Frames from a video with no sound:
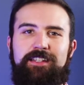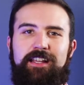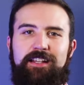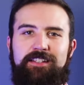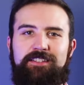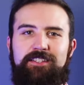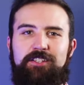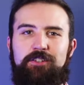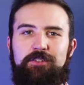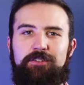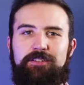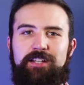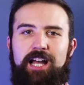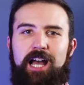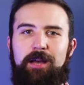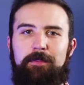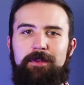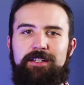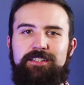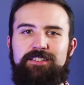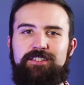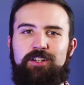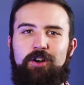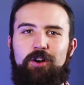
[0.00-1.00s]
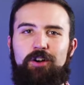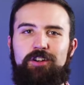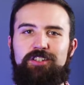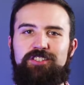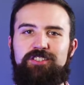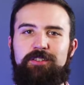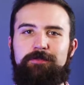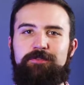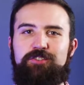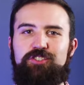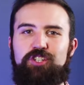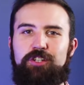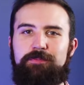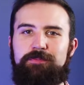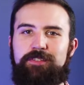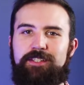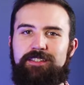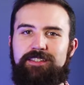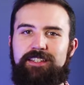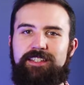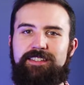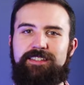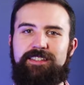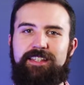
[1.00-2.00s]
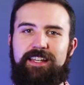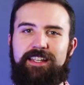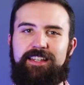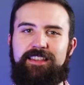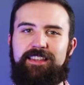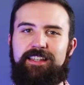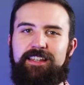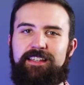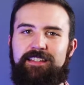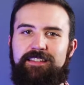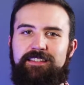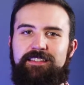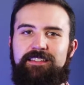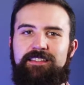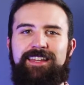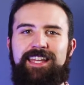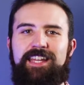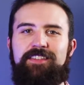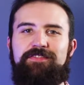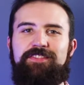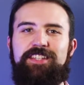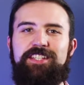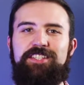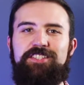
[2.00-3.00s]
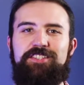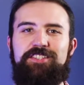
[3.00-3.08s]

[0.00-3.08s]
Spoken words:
next to your comments or in subscription lists like this. If this